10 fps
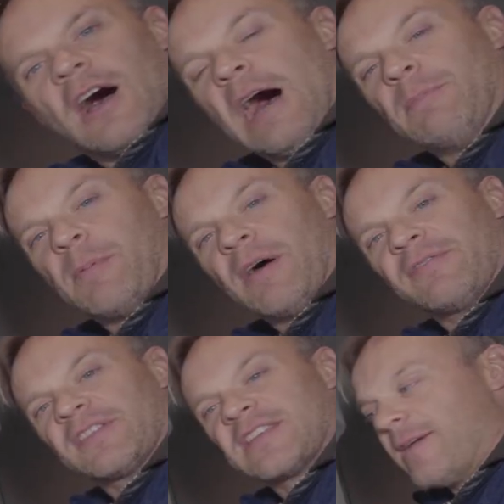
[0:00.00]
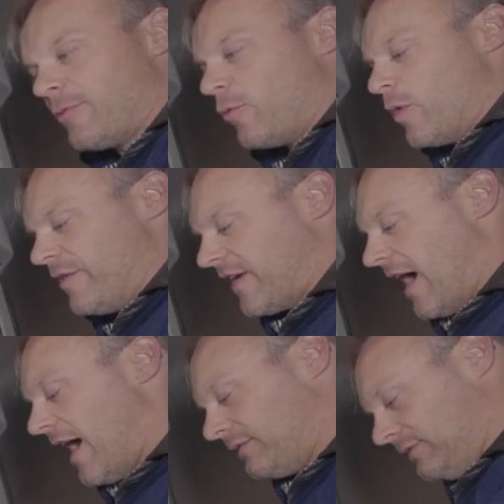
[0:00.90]
Up above the table, we've
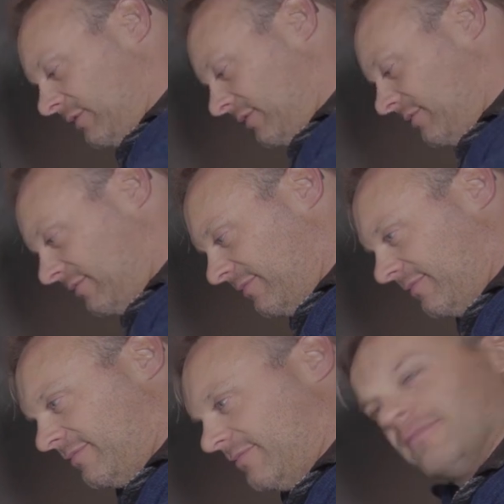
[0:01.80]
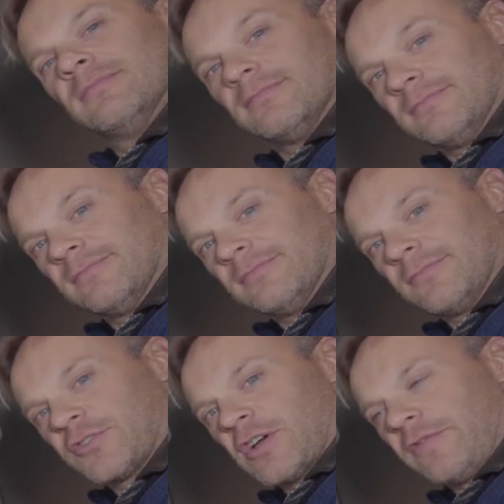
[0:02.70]
got a
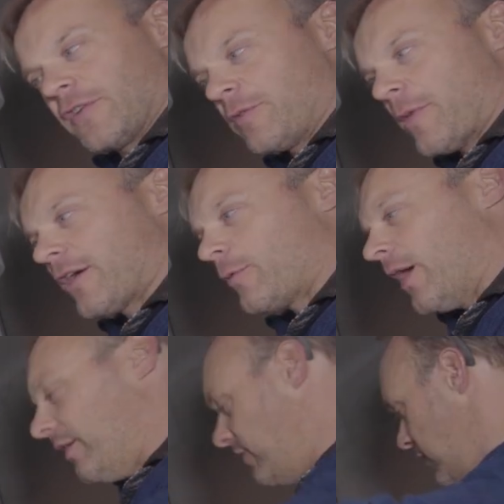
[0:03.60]
shelf for your microwave.